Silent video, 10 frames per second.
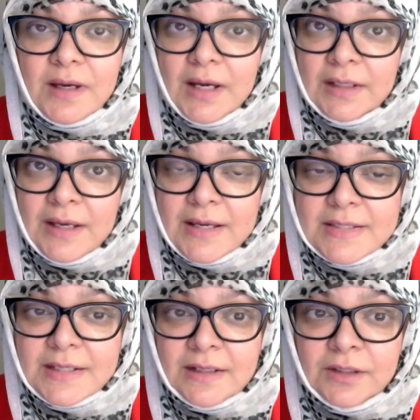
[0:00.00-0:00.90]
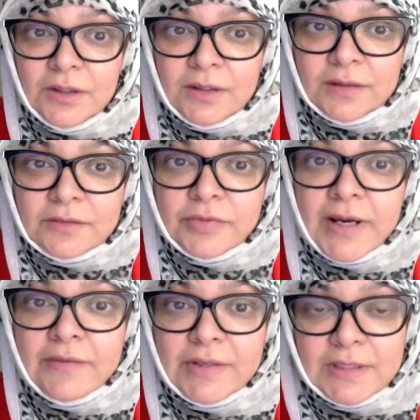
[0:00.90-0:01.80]
Allah has set a law for
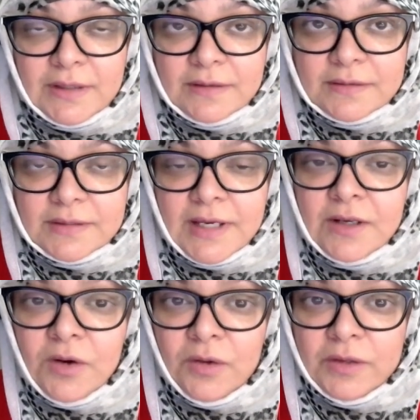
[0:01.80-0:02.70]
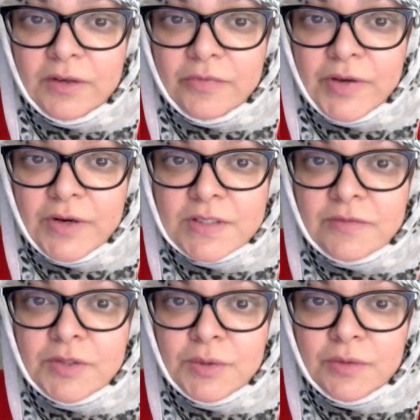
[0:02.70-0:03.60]
everything, and all the affairs
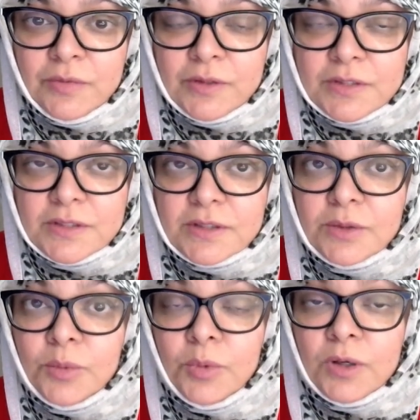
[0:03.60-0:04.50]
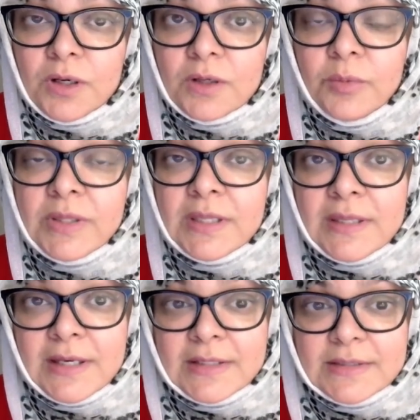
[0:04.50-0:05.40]
of the universe work within
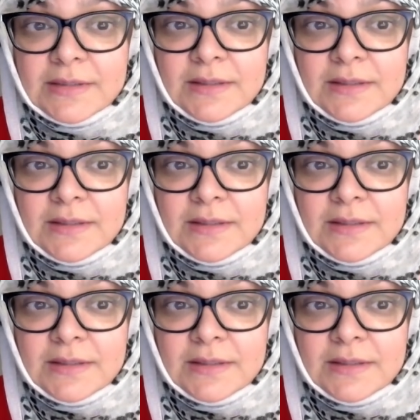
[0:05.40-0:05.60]
that.